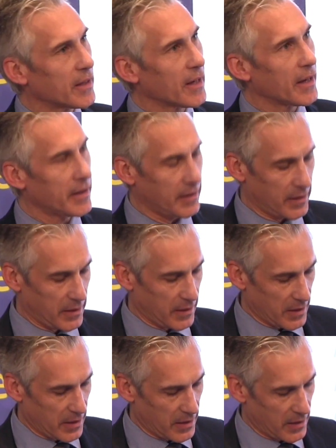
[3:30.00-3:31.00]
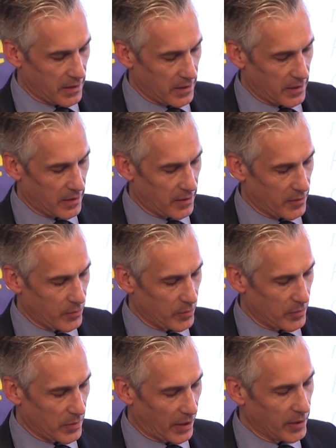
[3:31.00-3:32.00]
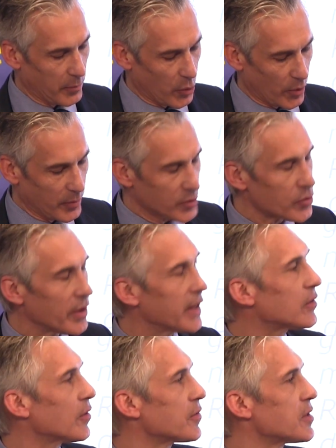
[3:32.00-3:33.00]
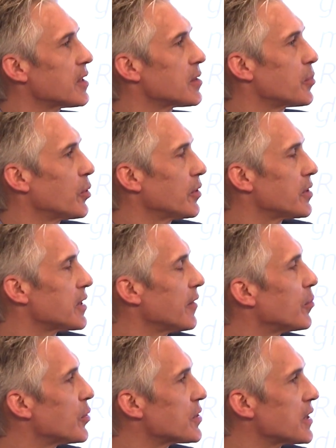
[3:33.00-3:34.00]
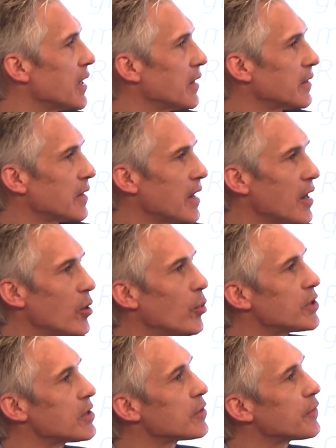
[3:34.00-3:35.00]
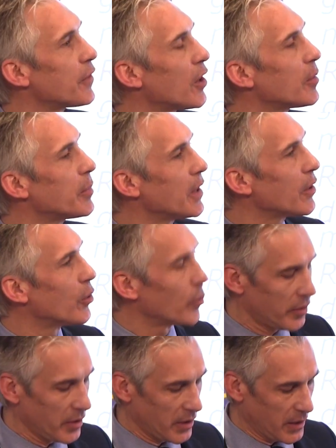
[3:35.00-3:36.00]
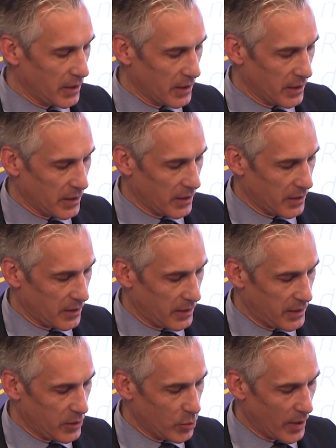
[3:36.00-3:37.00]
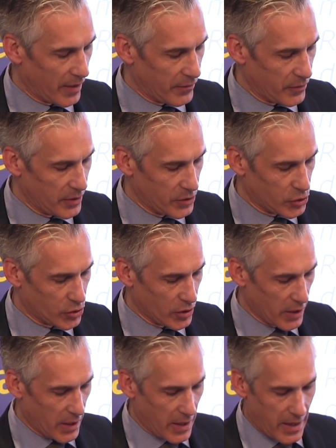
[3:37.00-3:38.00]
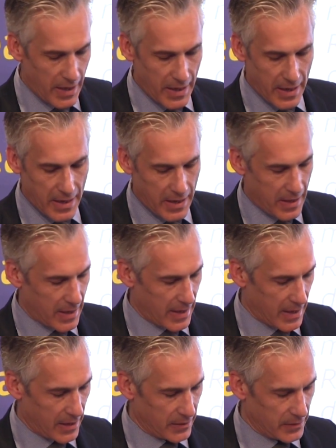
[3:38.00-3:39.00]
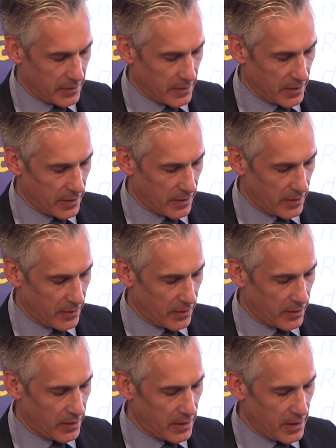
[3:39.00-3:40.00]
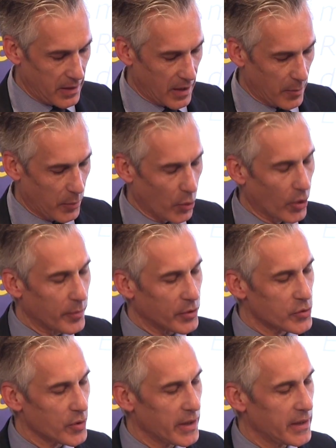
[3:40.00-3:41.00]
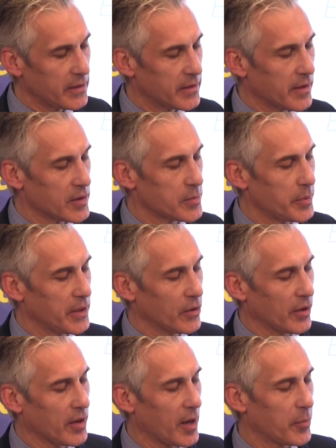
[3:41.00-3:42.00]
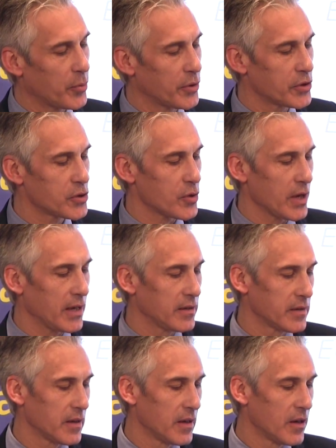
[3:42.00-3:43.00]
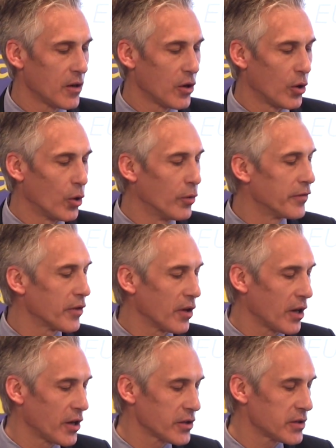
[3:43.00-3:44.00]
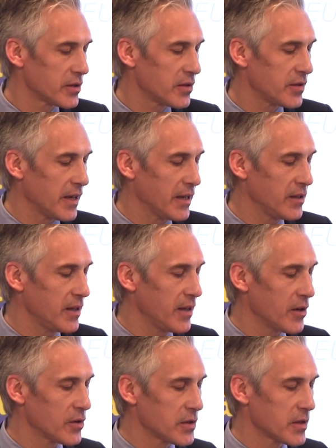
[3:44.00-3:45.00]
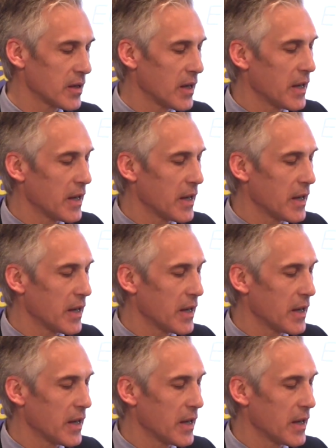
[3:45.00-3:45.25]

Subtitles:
declining unemployment rate of 6.7%, which is far below the EU average. And the employment rate has been on an upward trend over the last 10 years.